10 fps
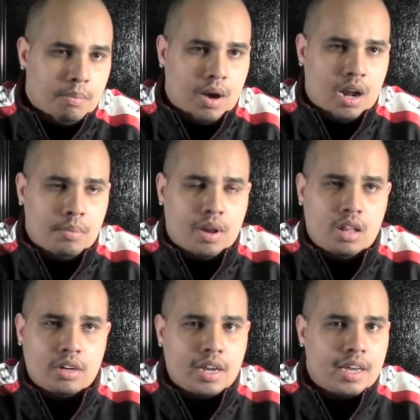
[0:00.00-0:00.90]
bottom
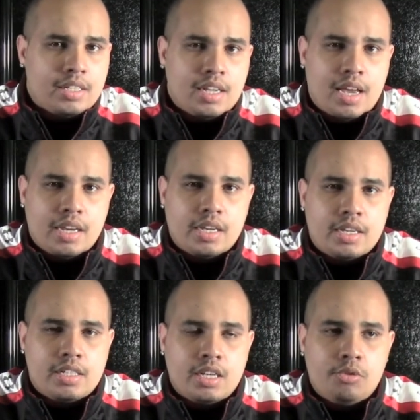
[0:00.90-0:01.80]
dollar case at
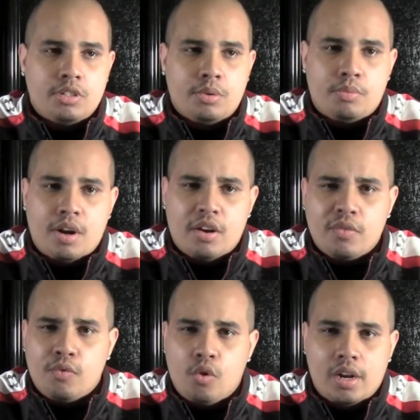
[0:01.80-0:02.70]
AT&T was
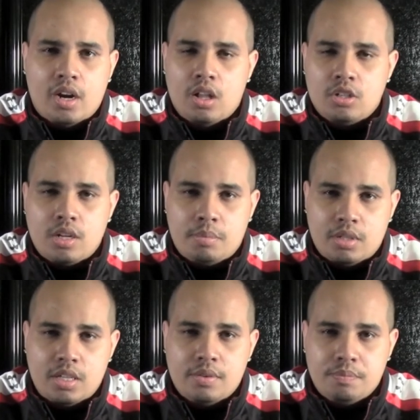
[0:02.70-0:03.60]
around $40, I
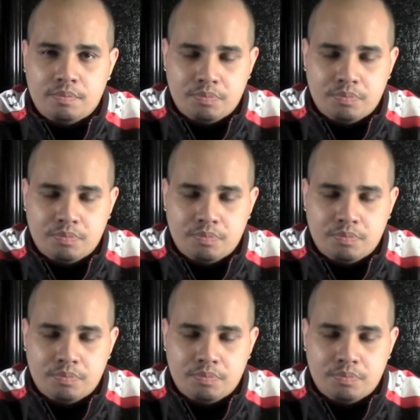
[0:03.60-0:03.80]
believe,